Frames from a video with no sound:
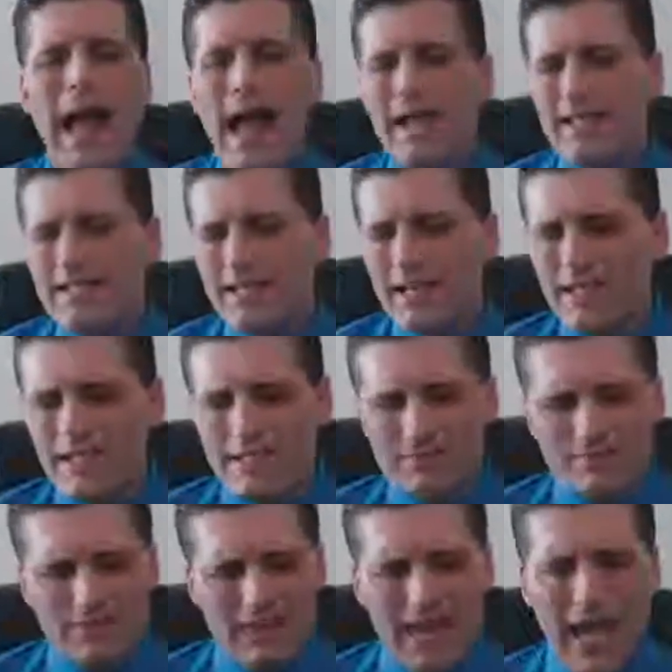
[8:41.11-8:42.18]
asset
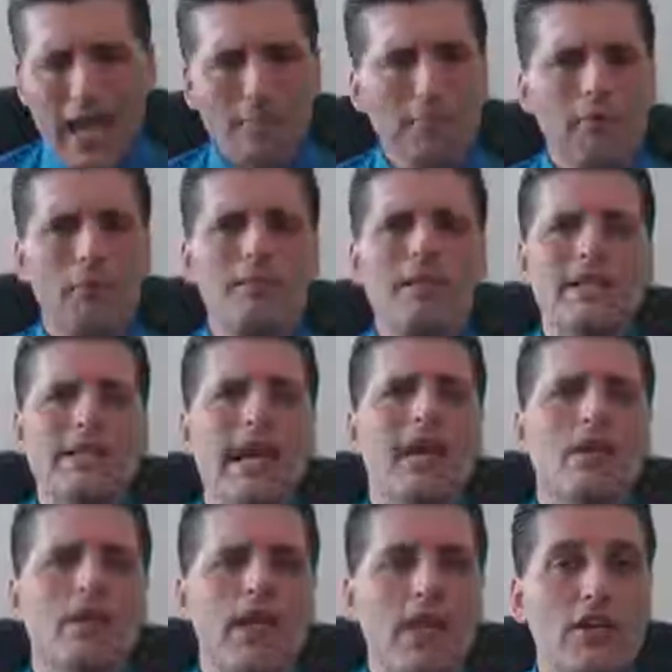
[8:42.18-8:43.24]
capital
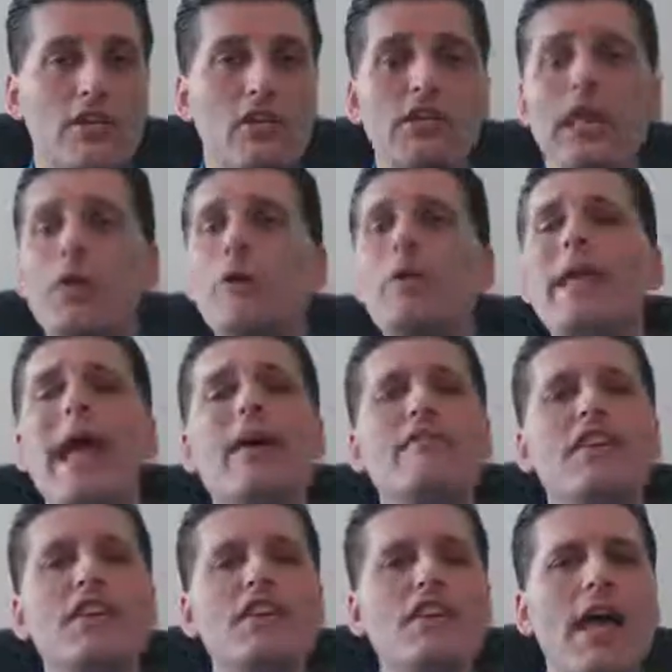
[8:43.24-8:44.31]
misallocation like we
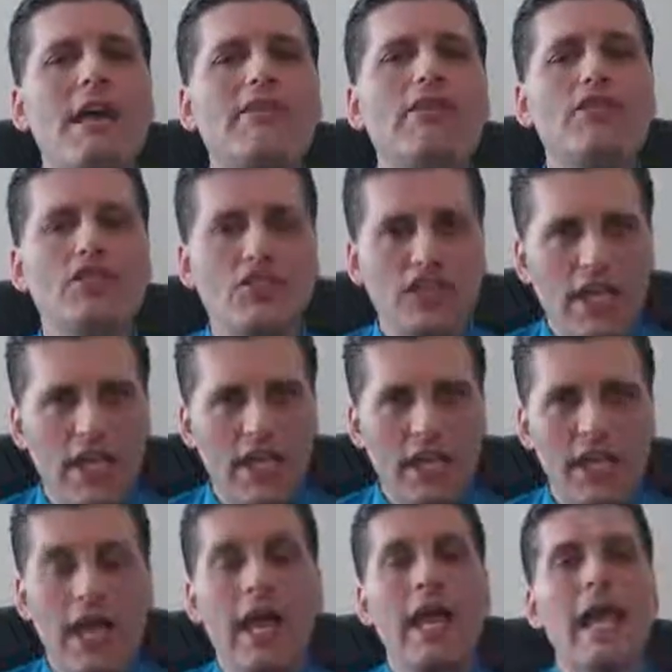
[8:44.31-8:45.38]
have never
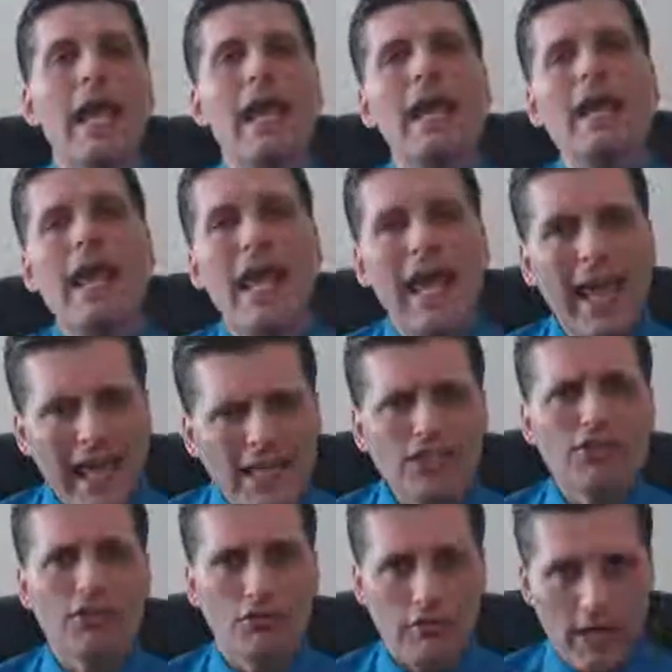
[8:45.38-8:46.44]
seen in
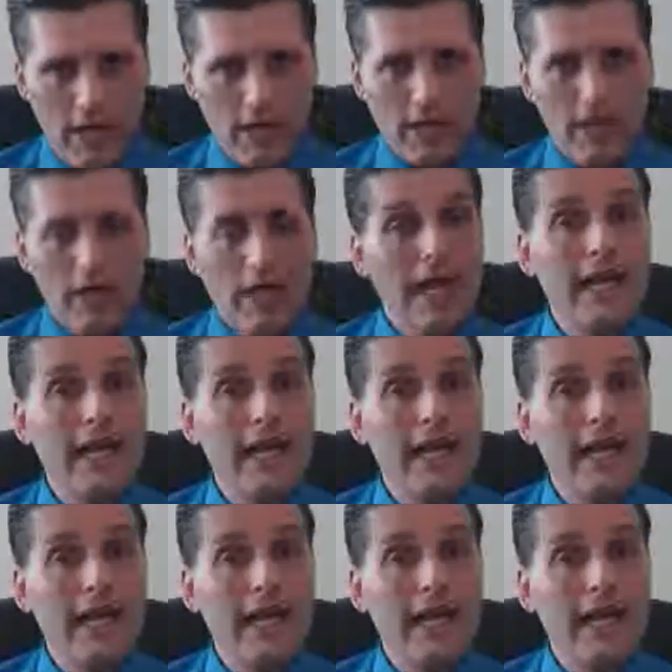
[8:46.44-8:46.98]
history.